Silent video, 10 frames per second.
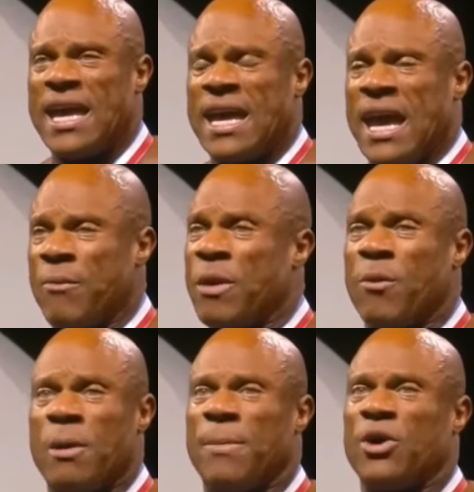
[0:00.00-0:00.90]
and we
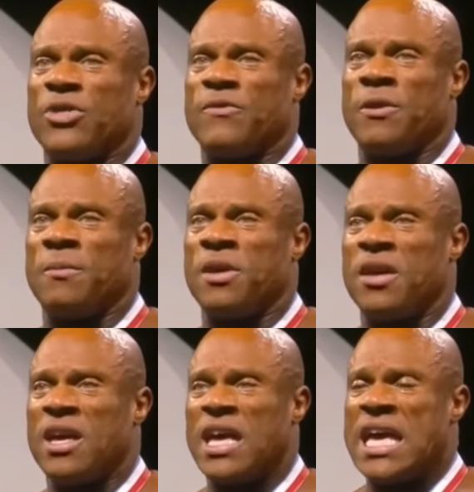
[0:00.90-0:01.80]
won both of them.
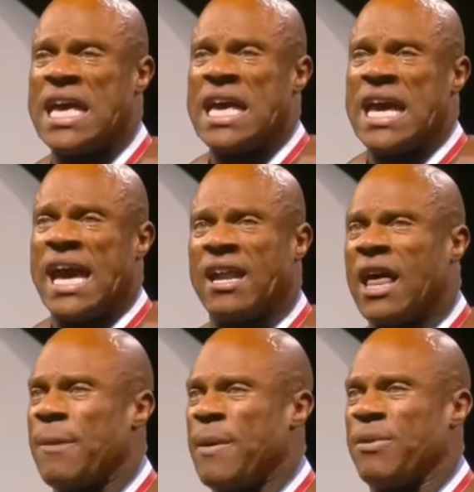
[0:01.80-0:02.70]
And a
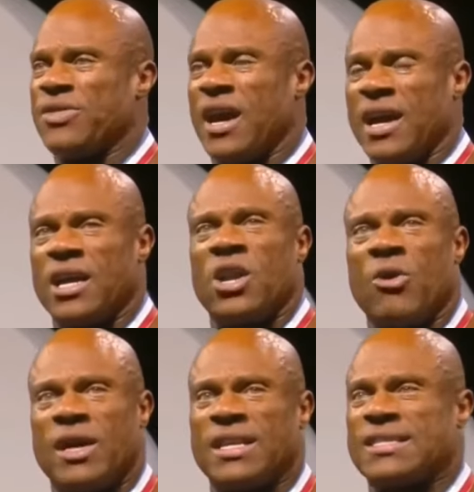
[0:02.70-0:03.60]
lot of people thought, you know
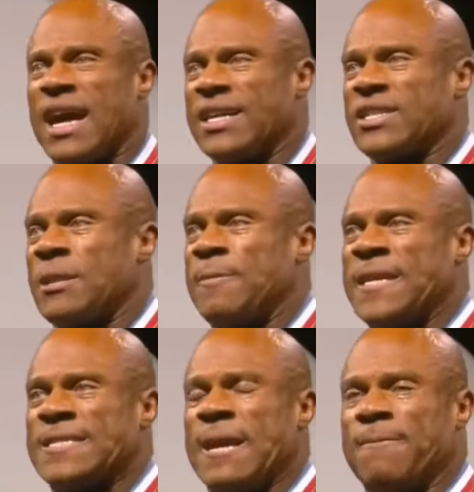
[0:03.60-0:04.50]
what, this guy's gonna
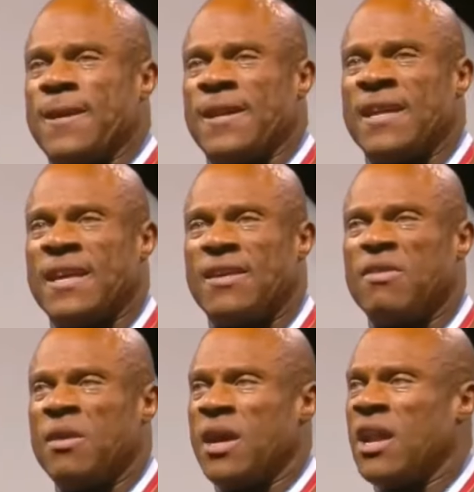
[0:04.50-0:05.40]
be something.
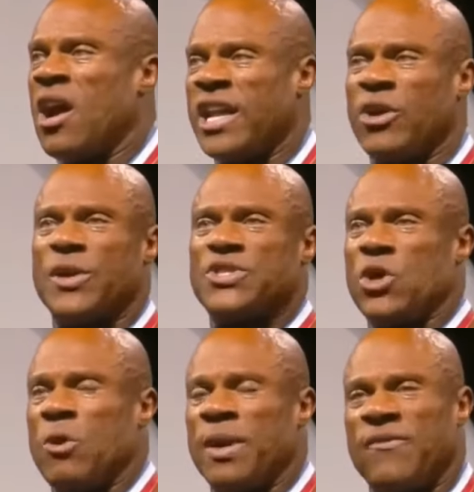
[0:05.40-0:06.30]
And Honey always
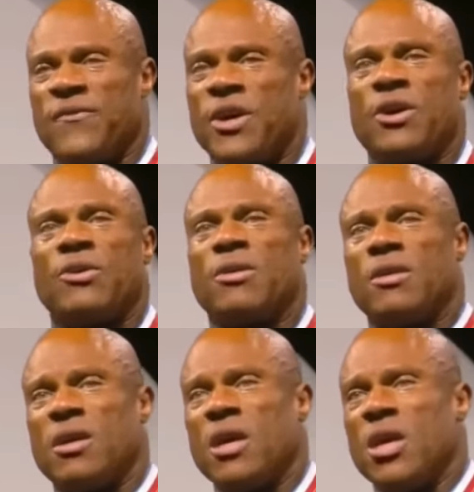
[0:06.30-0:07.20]
told me, Phil,
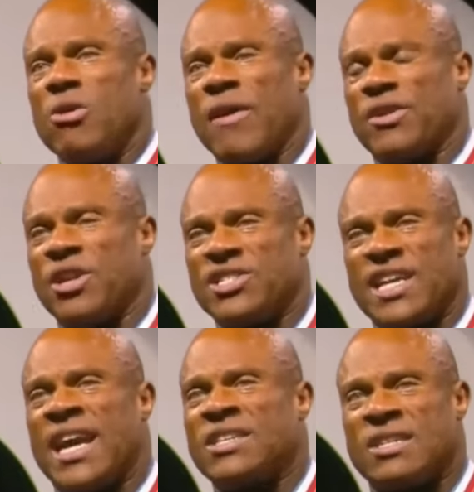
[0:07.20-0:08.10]
you have to
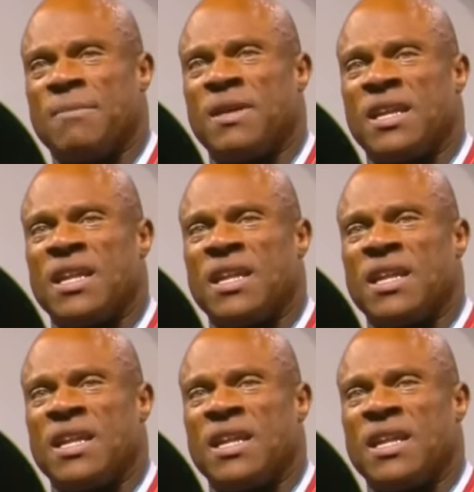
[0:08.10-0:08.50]
understand something.